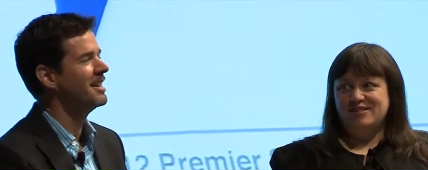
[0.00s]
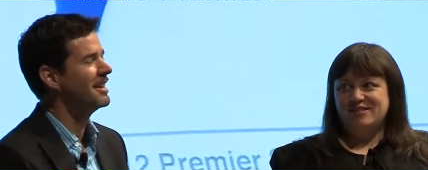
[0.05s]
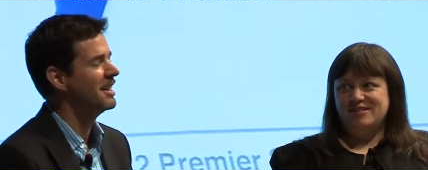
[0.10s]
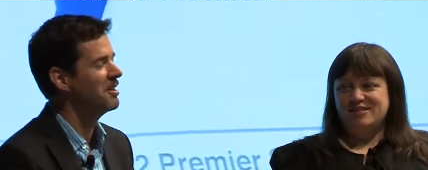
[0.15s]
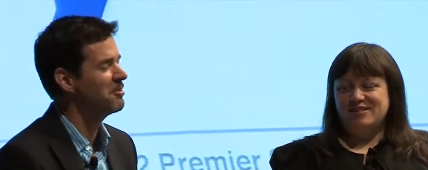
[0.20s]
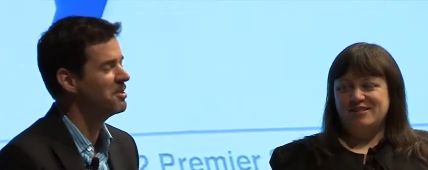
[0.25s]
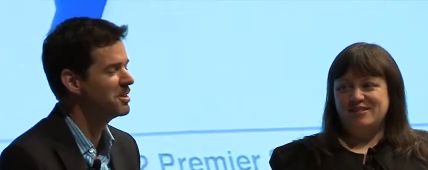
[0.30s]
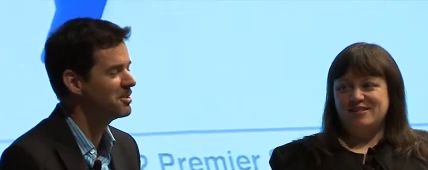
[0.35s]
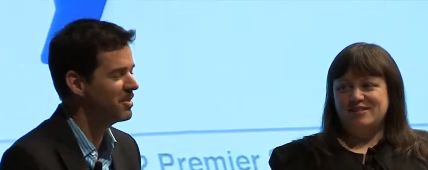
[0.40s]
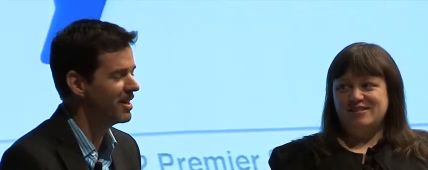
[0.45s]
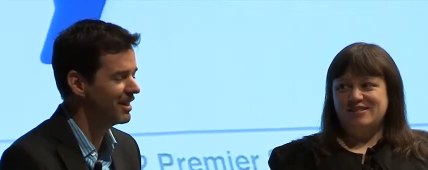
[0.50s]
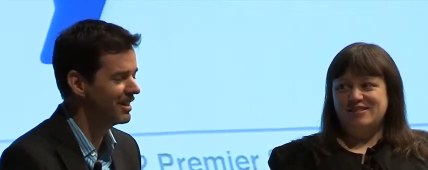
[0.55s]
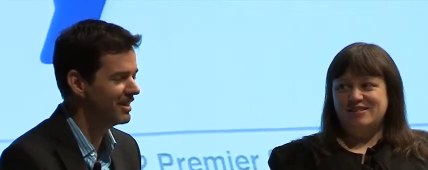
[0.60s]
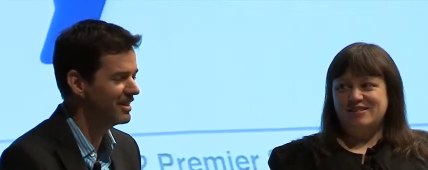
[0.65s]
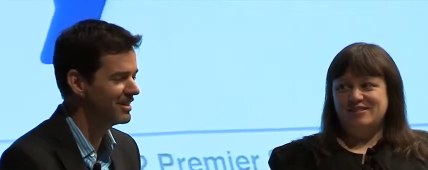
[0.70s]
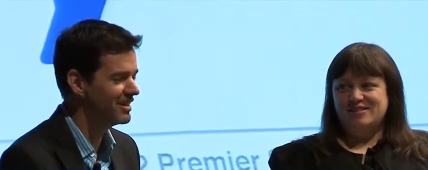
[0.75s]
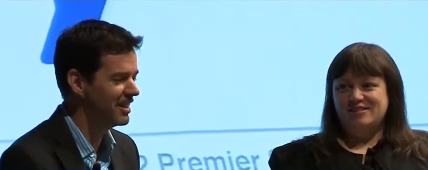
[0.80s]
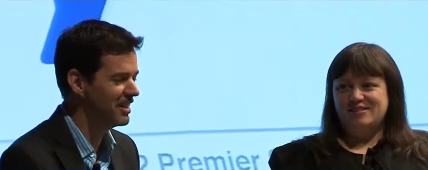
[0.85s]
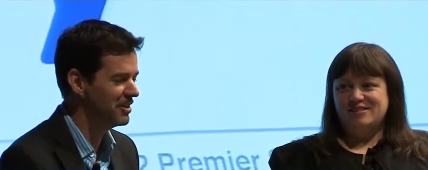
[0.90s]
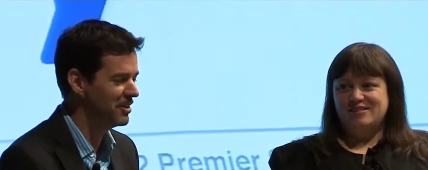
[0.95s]
Speaker 1: that was about
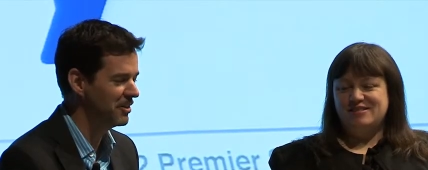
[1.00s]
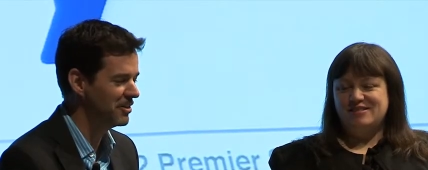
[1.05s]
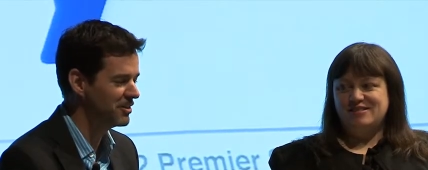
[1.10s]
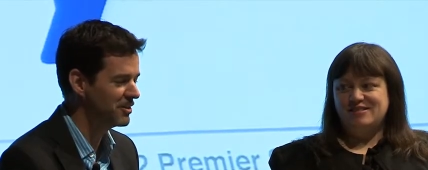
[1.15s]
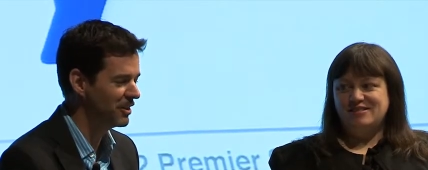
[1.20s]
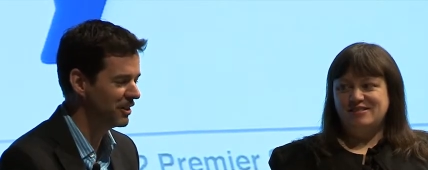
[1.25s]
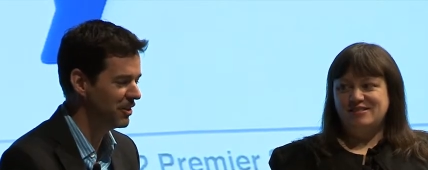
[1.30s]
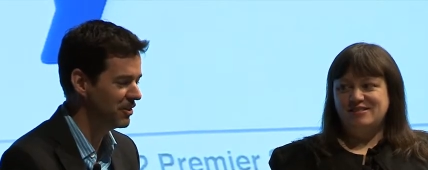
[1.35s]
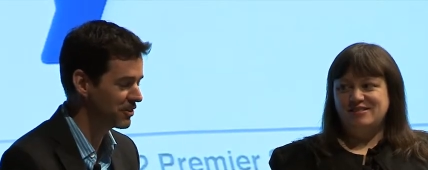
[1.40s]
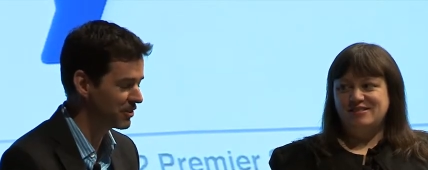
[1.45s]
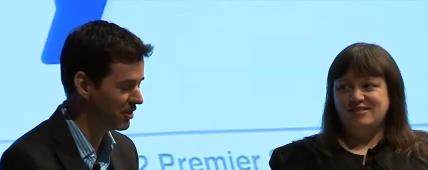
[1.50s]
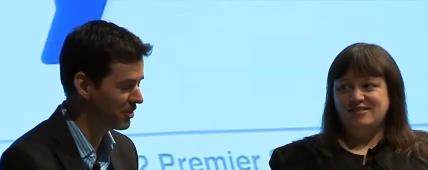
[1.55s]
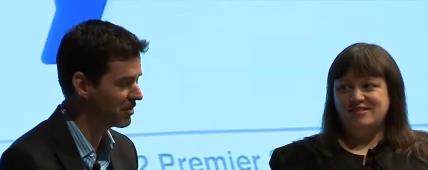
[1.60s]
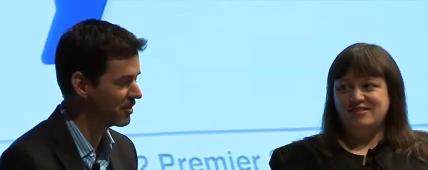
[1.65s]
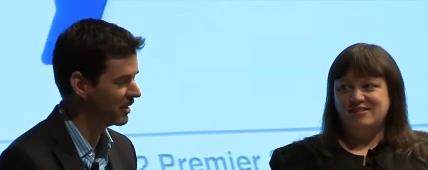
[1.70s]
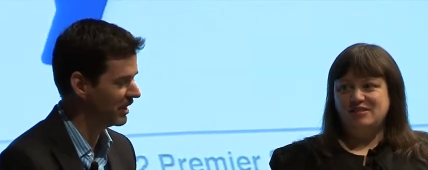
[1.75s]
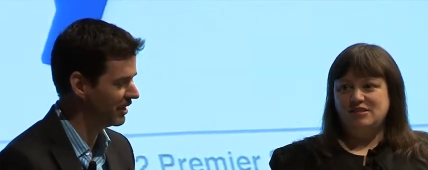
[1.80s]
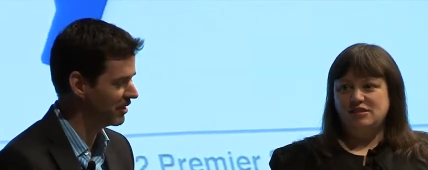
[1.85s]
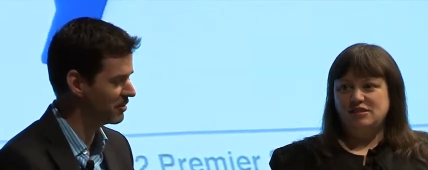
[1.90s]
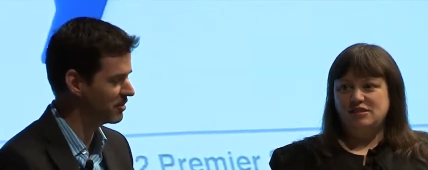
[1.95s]
8-10 years ago.
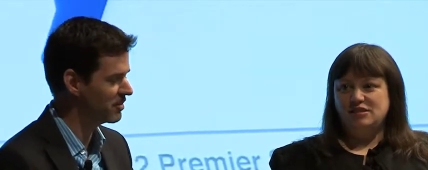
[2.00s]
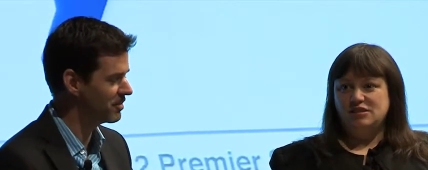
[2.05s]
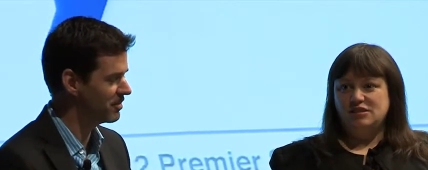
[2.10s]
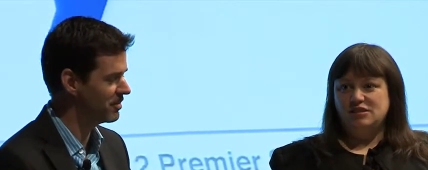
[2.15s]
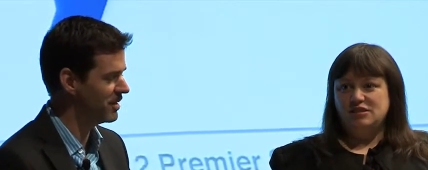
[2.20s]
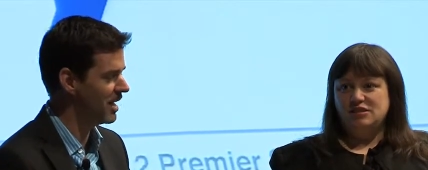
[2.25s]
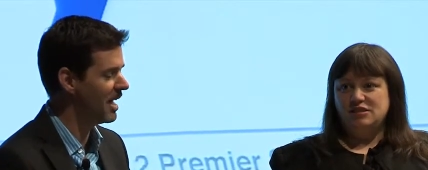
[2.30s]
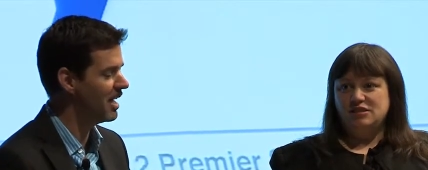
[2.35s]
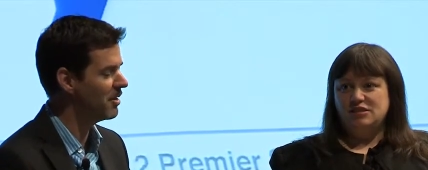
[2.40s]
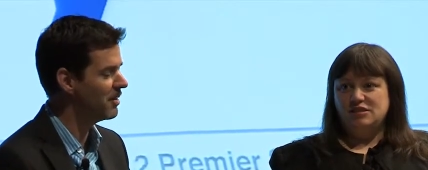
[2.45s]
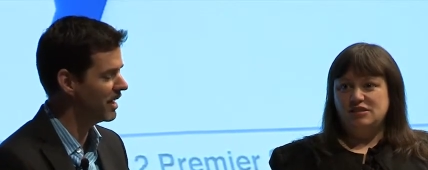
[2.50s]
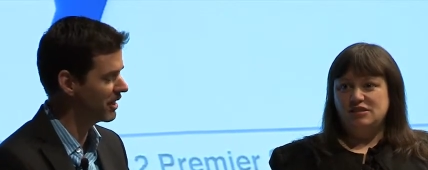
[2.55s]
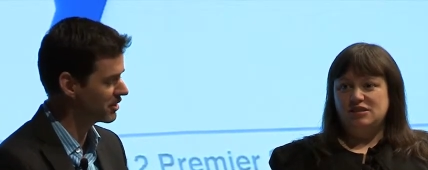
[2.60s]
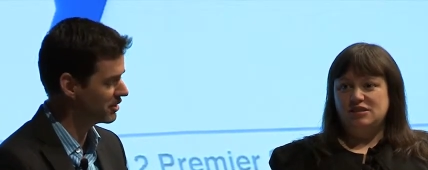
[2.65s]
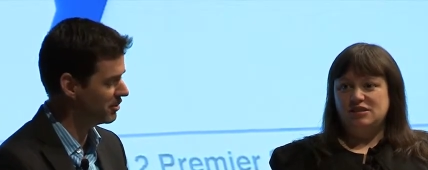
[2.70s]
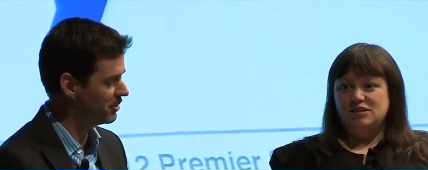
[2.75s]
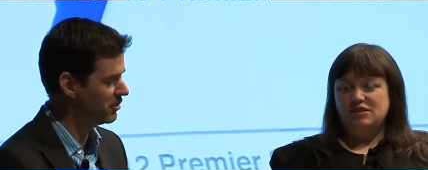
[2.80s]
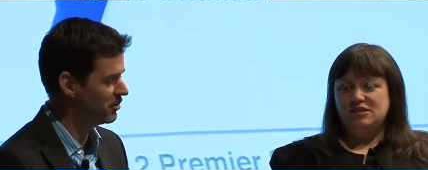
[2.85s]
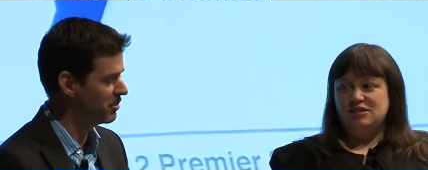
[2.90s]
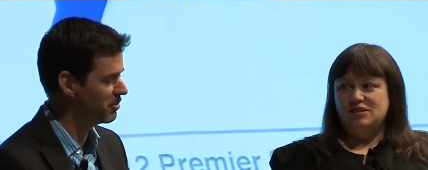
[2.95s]
So you know, now
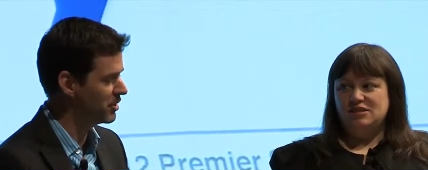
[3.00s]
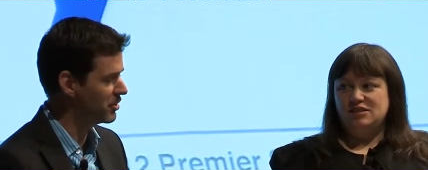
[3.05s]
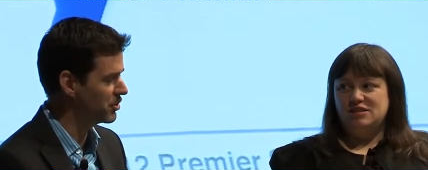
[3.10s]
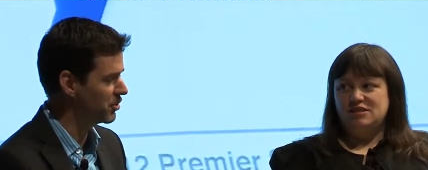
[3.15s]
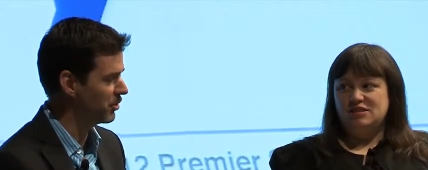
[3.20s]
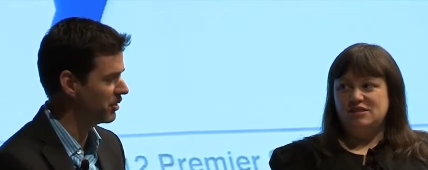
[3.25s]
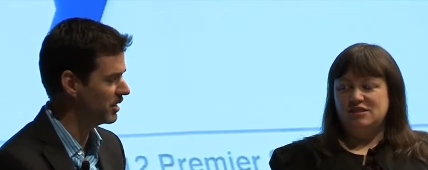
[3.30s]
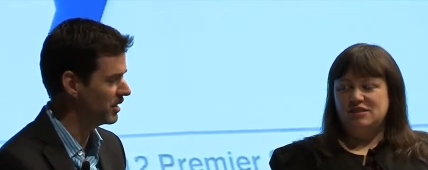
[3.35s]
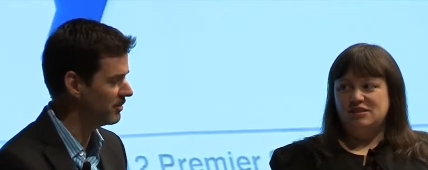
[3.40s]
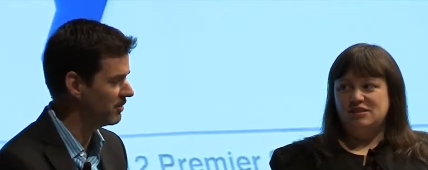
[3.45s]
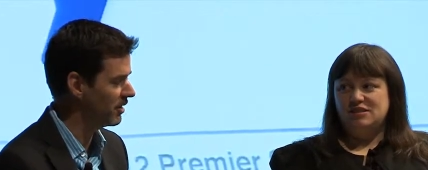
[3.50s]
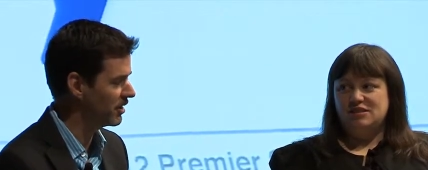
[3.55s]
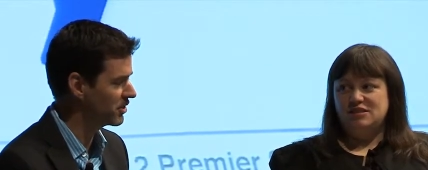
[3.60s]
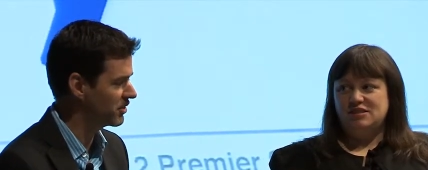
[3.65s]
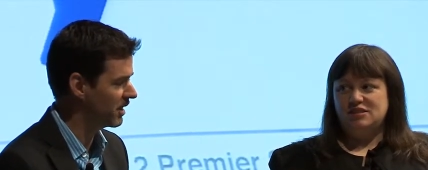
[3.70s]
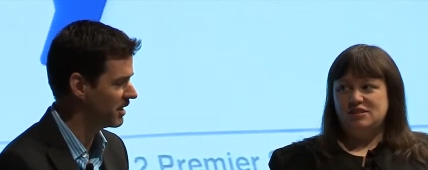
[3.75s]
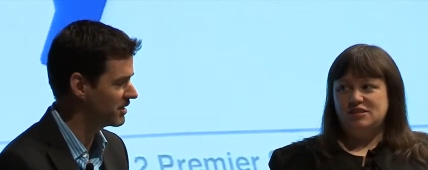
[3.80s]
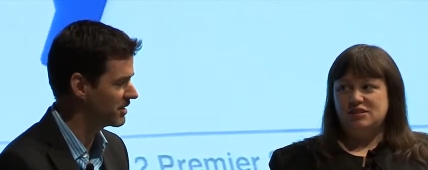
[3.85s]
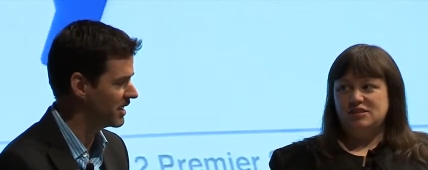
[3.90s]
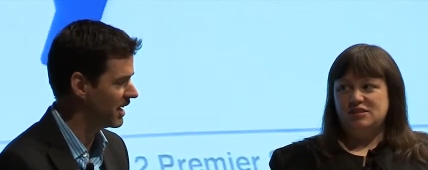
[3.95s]
actually we do a majority of our
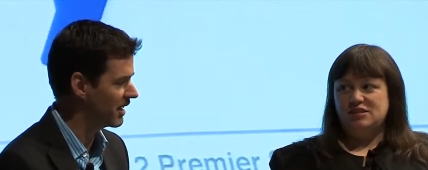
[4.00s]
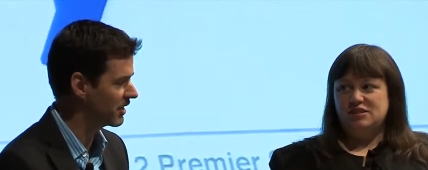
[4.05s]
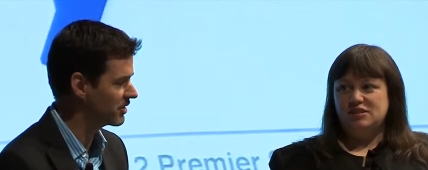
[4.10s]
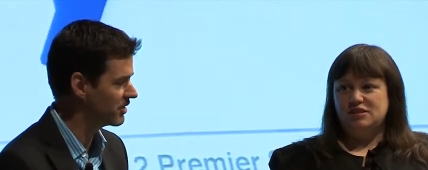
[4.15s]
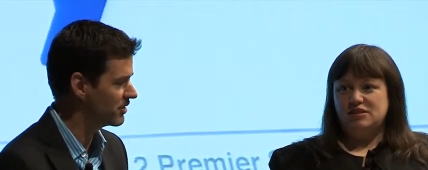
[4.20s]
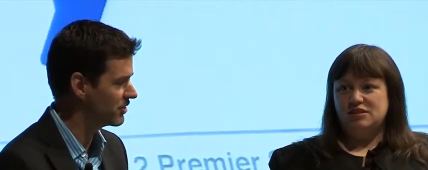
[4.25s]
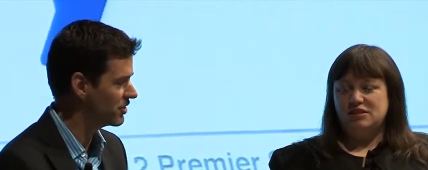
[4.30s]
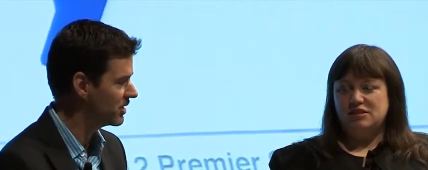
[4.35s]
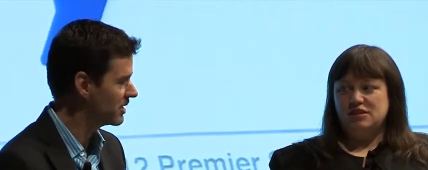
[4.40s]
transactions